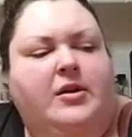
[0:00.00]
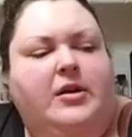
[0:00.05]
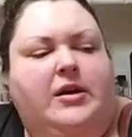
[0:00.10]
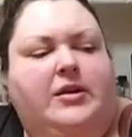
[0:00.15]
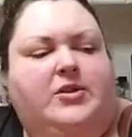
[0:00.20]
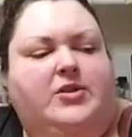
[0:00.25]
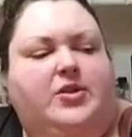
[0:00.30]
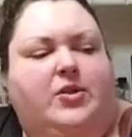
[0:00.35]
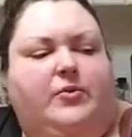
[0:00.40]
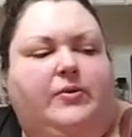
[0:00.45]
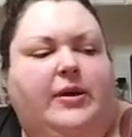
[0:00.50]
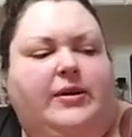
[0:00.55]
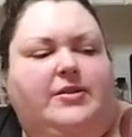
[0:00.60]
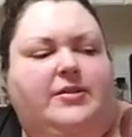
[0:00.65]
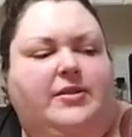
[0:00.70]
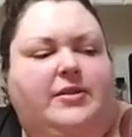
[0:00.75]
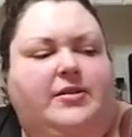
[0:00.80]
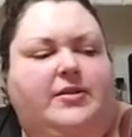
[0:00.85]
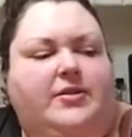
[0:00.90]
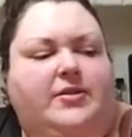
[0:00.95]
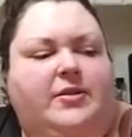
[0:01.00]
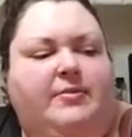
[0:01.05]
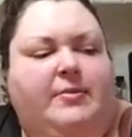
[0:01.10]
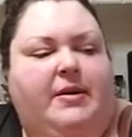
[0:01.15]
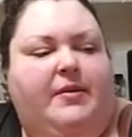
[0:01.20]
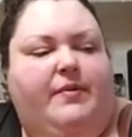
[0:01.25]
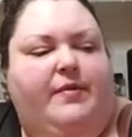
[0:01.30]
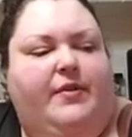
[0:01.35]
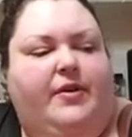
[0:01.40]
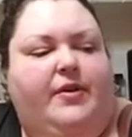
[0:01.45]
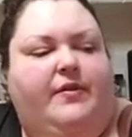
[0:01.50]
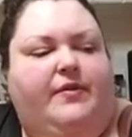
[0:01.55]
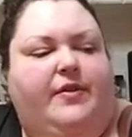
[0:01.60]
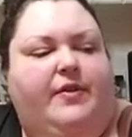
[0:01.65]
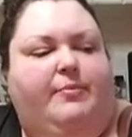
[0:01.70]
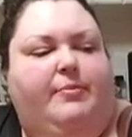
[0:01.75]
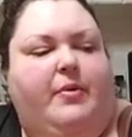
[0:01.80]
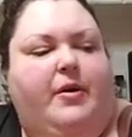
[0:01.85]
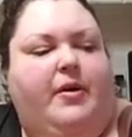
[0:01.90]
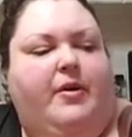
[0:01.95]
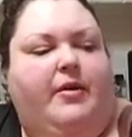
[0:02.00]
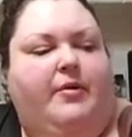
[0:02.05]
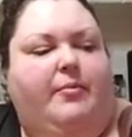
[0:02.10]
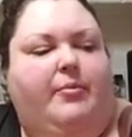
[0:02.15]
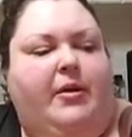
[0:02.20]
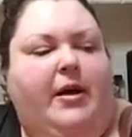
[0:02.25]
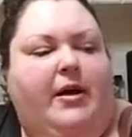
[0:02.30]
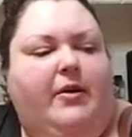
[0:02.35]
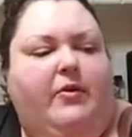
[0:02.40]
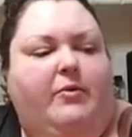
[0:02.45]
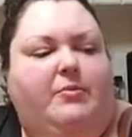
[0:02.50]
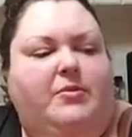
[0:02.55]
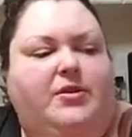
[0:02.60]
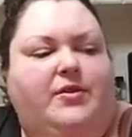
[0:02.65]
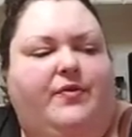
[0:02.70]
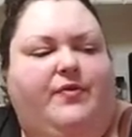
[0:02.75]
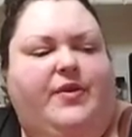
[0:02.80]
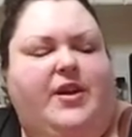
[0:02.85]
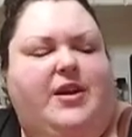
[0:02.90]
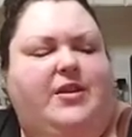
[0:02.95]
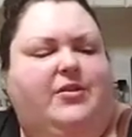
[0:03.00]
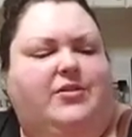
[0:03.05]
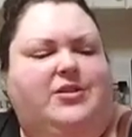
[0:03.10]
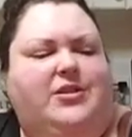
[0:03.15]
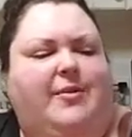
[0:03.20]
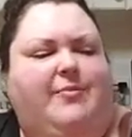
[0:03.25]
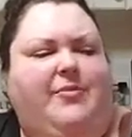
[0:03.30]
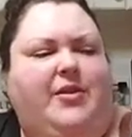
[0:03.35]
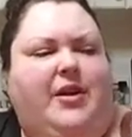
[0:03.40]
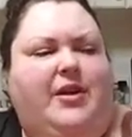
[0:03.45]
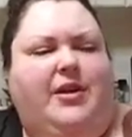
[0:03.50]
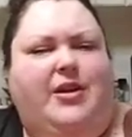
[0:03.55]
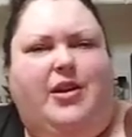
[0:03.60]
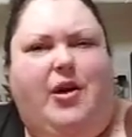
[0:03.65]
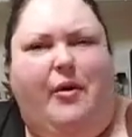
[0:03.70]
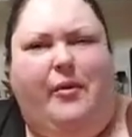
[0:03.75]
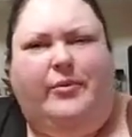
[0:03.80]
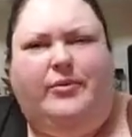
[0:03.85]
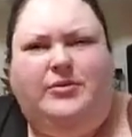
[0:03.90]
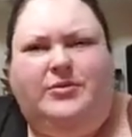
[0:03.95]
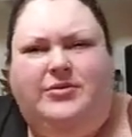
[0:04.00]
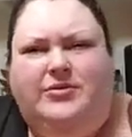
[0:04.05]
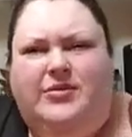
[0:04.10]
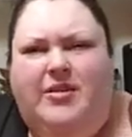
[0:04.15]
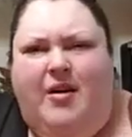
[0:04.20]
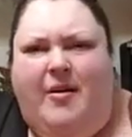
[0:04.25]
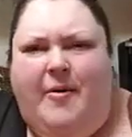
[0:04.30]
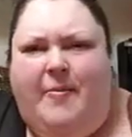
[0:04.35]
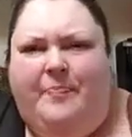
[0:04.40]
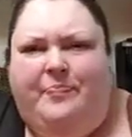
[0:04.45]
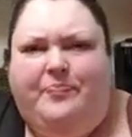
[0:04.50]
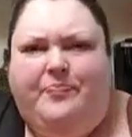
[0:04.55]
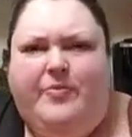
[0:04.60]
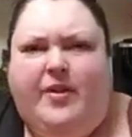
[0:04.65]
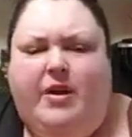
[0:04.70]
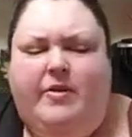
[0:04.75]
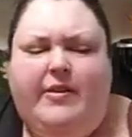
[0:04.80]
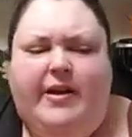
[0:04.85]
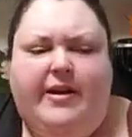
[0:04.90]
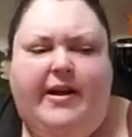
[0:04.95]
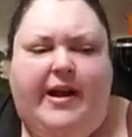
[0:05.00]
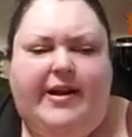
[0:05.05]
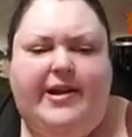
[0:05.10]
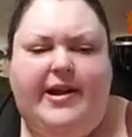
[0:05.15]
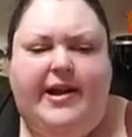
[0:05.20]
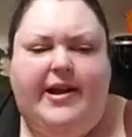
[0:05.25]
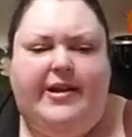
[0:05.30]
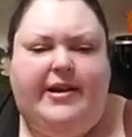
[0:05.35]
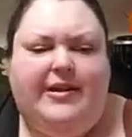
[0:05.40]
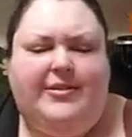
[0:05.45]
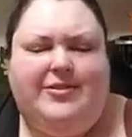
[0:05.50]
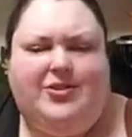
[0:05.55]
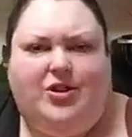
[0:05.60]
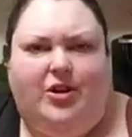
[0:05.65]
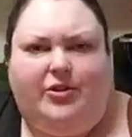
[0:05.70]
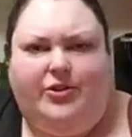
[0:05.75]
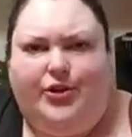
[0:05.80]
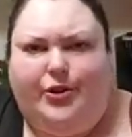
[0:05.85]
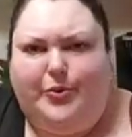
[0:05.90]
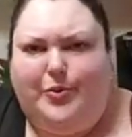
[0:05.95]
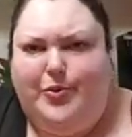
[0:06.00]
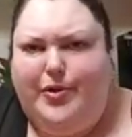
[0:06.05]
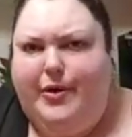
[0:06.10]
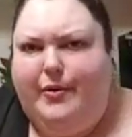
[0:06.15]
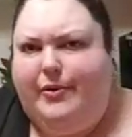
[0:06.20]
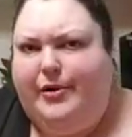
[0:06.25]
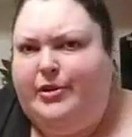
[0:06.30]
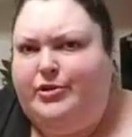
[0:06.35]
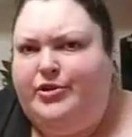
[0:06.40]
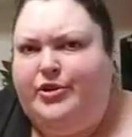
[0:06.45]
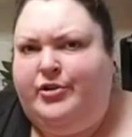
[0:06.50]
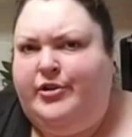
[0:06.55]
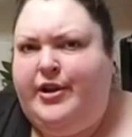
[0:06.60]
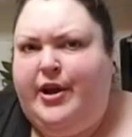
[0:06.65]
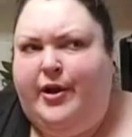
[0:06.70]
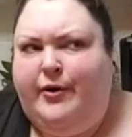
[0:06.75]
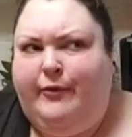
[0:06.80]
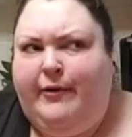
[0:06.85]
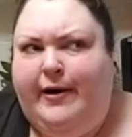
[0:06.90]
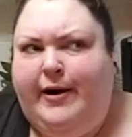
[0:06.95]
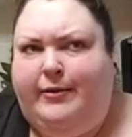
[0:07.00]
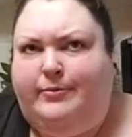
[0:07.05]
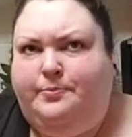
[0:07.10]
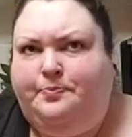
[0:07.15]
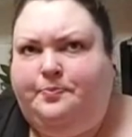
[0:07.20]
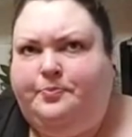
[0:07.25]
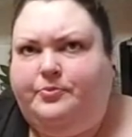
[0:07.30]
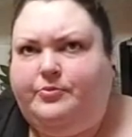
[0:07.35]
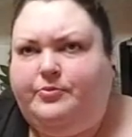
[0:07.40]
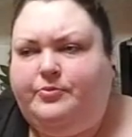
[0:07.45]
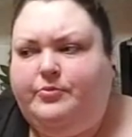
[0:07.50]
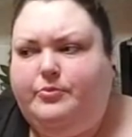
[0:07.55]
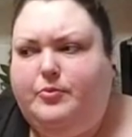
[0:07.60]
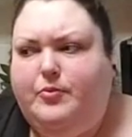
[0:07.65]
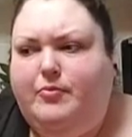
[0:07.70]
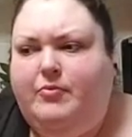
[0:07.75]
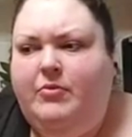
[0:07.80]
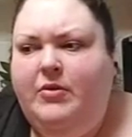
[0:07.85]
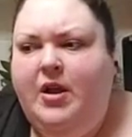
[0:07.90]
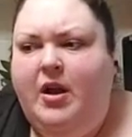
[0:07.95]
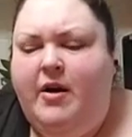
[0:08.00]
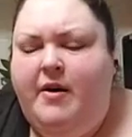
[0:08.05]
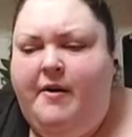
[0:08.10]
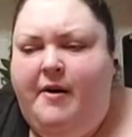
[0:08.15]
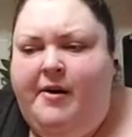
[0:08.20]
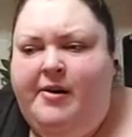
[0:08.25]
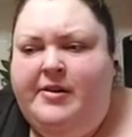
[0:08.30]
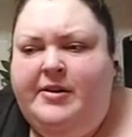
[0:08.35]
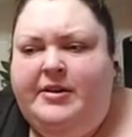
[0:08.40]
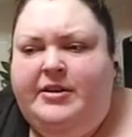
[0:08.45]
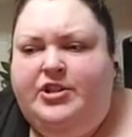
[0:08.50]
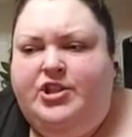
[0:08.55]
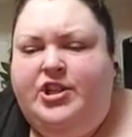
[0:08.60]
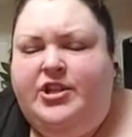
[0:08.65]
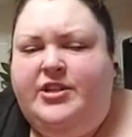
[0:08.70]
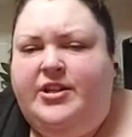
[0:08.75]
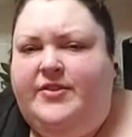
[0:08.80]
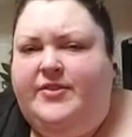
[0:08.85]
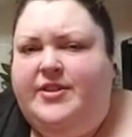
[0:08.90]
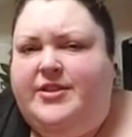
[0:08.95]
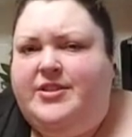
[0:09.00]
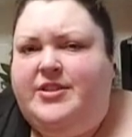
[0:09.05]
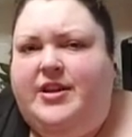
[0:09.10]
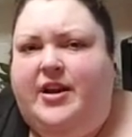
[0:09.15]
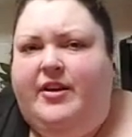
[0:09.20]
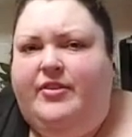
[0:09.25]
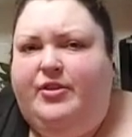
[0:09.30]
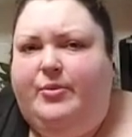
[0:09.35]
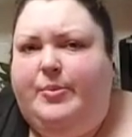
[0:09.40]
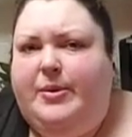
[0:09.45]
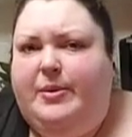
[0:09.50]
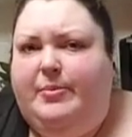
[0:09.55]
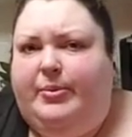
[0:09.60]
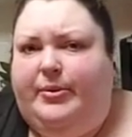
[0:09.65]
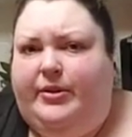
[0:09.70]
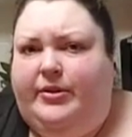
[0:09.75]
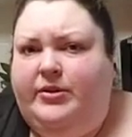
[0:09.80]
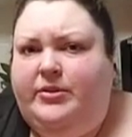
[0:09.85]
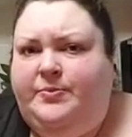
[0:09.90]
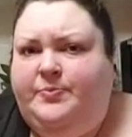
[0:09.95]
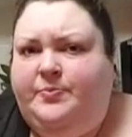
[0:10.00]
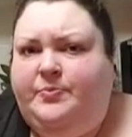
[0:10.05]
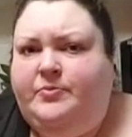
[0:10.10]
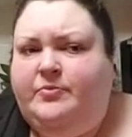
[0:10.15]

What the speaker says: it's so racist to make fun of a black woman's feet or something, you know? Like, I can't insult her without her turning it around. She did this to other people.